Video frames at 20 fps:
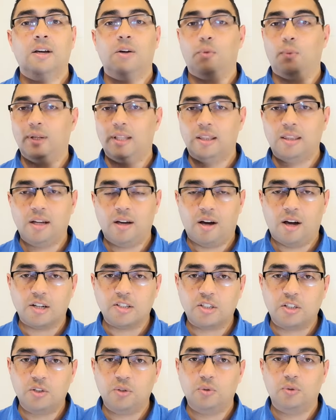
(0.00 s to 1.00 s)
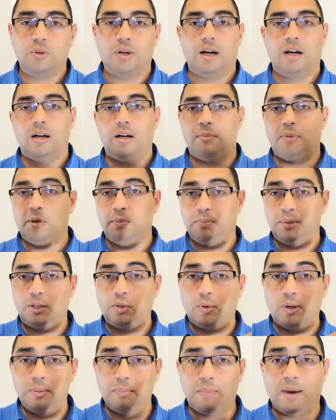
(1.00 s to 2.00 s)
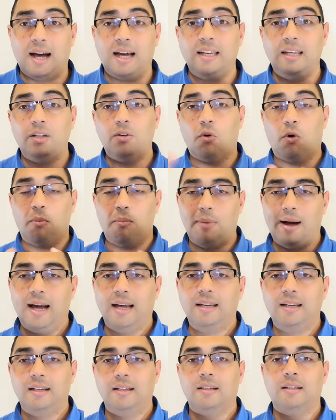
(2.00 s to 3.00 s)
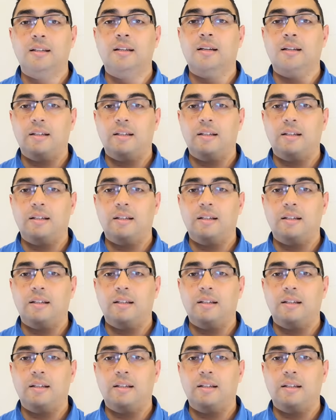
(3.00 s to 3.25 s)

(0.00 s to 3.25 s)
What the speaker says: Whether they ask you about Bitcoin mining or mining,